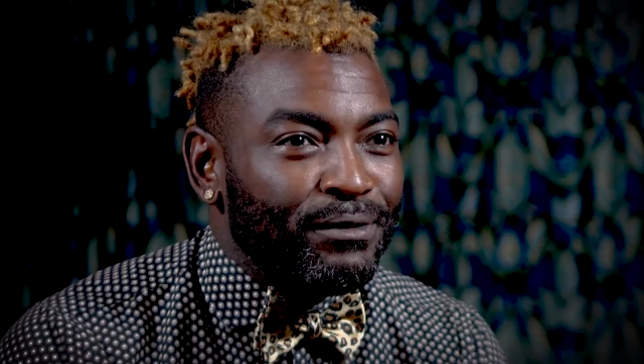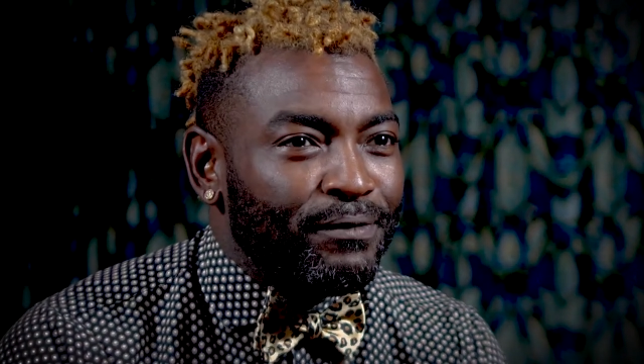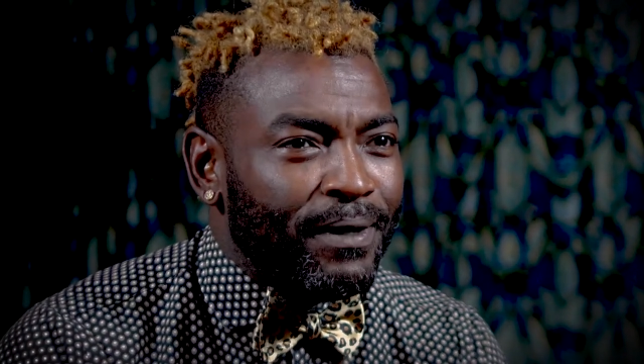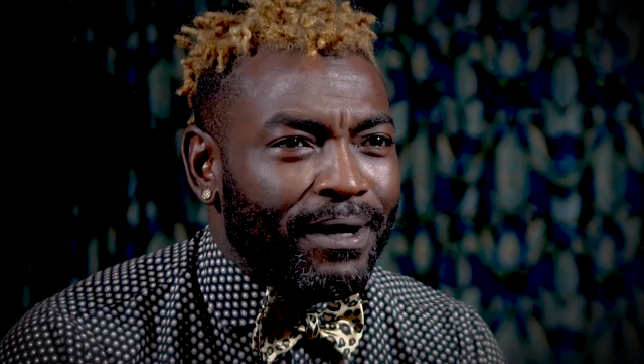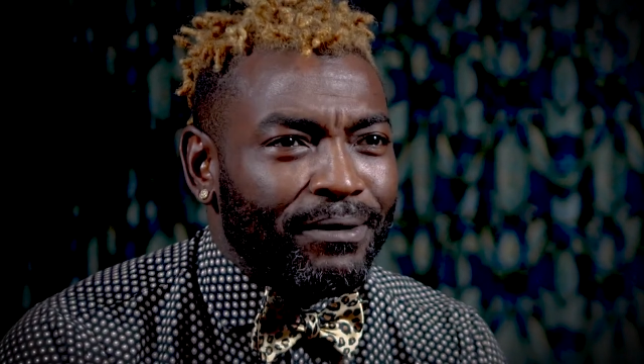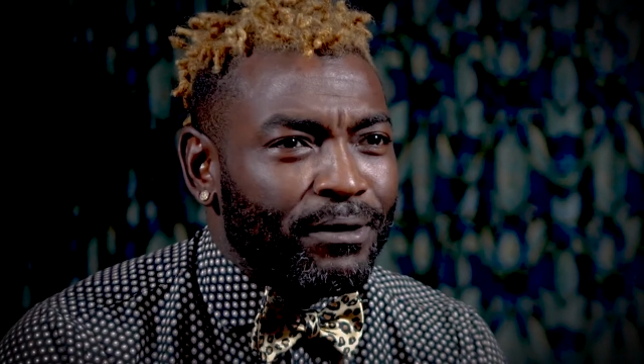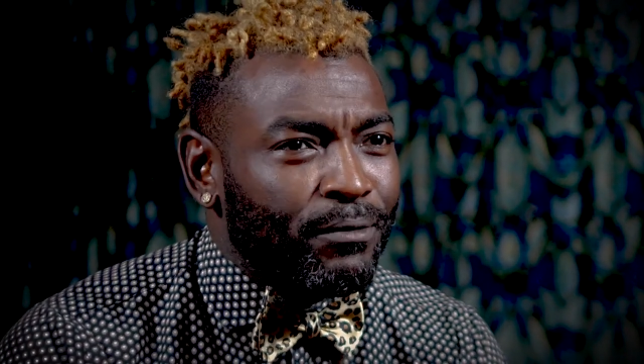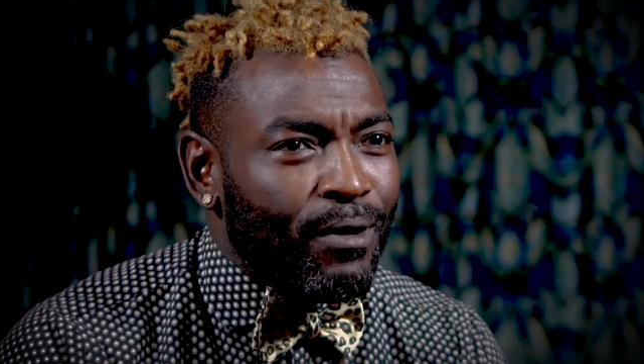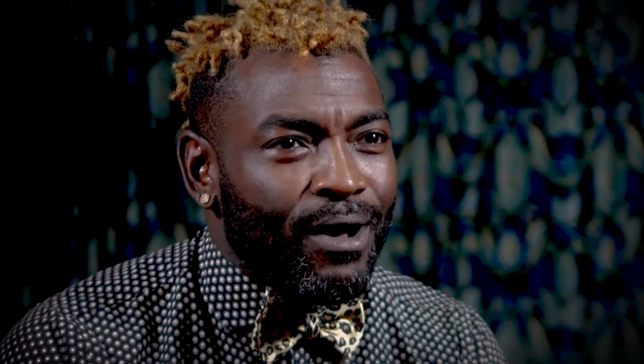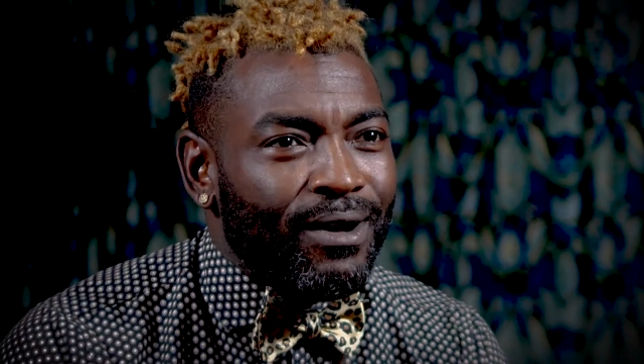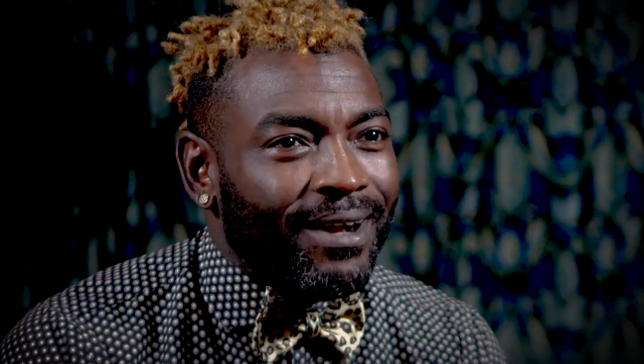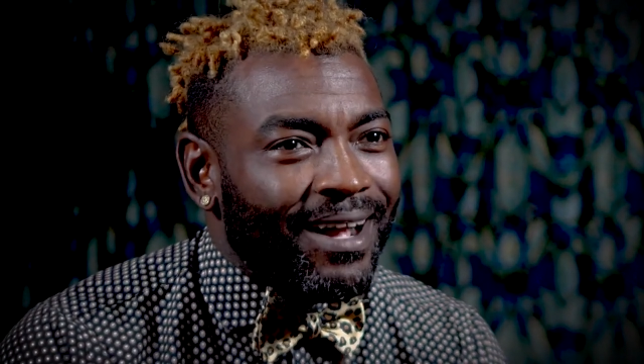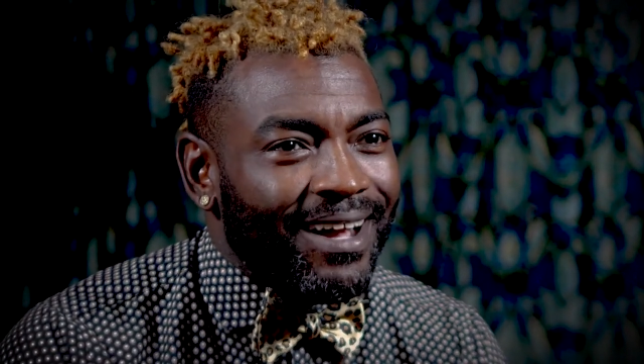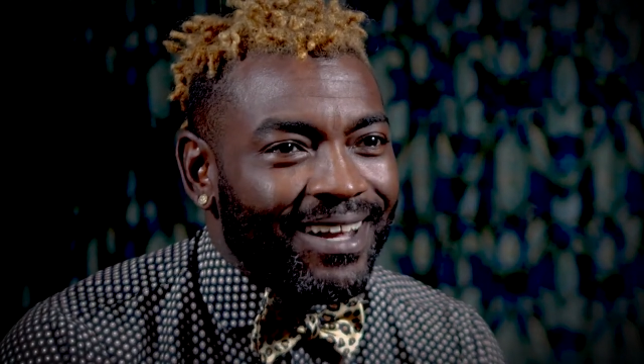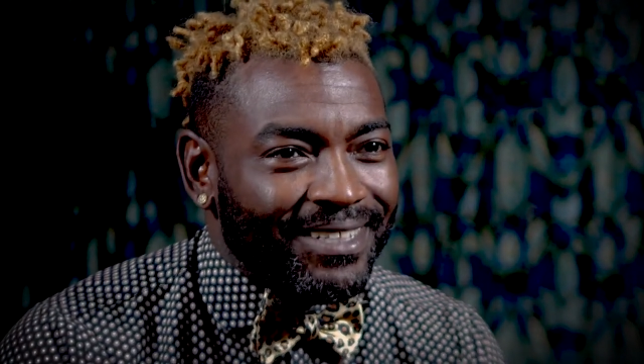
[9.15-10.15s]
found the
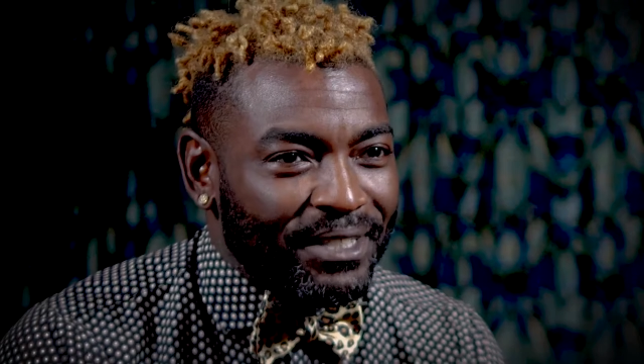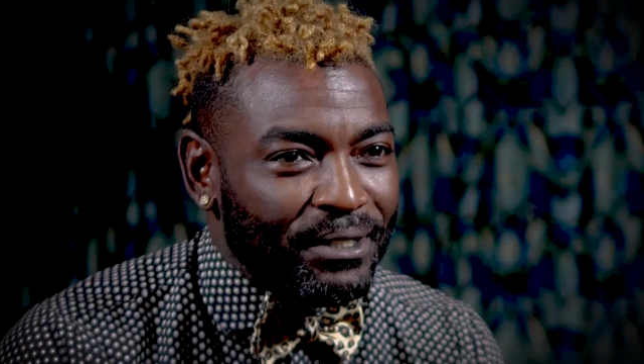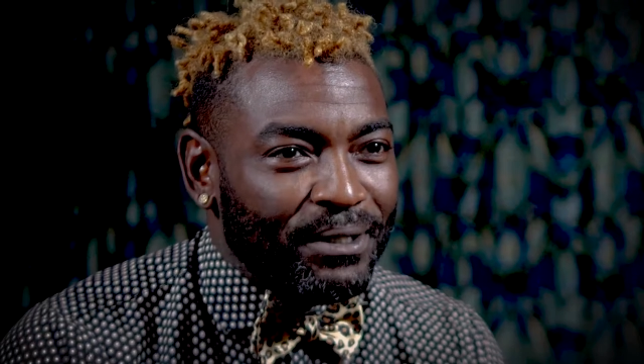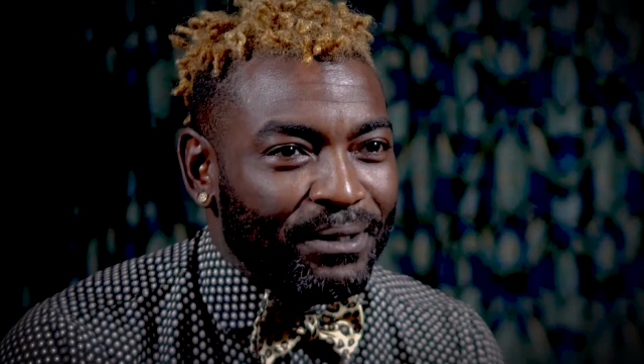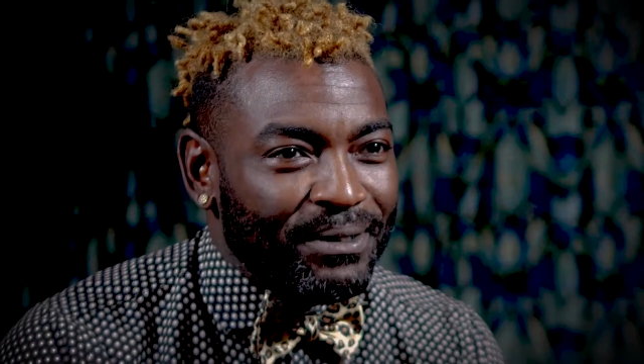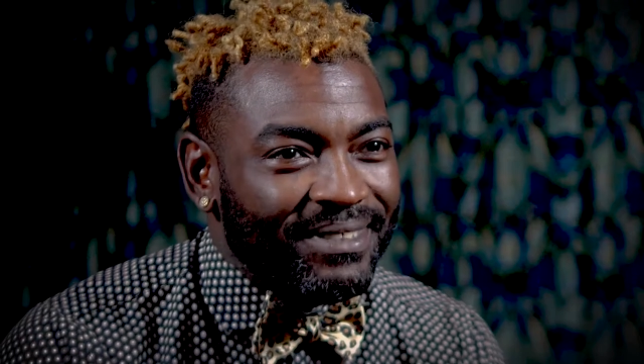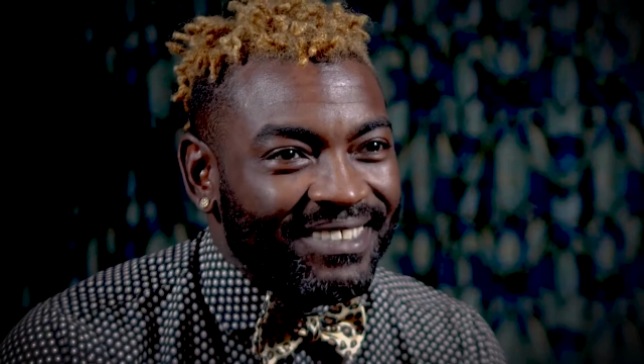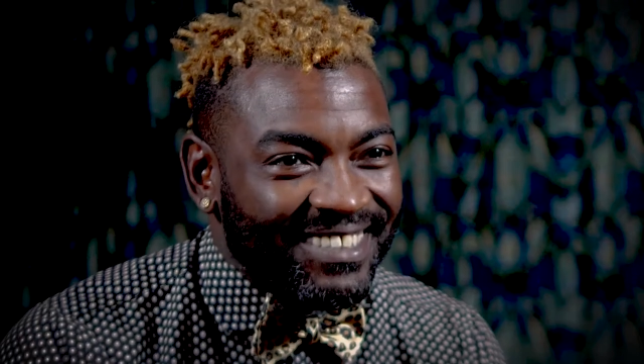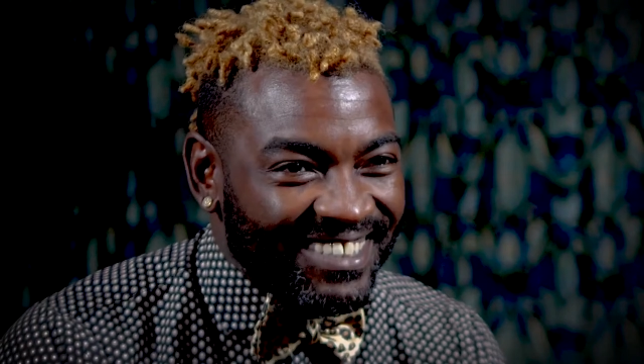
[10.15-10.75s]
wrong guy to